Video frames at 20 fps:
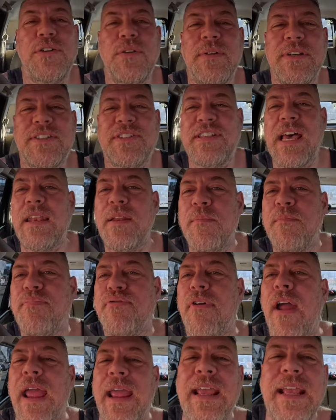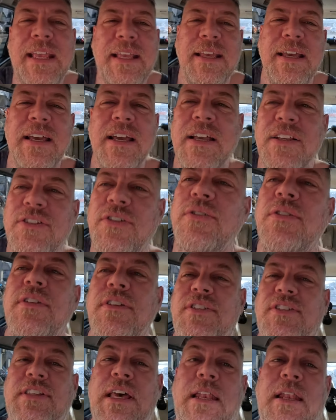do a sudden break. She'll do
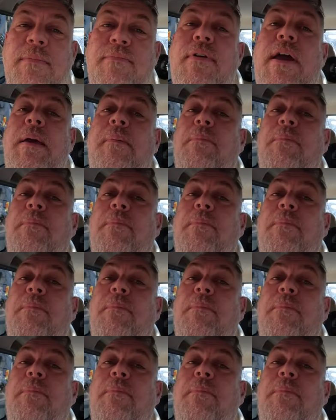a sudden break.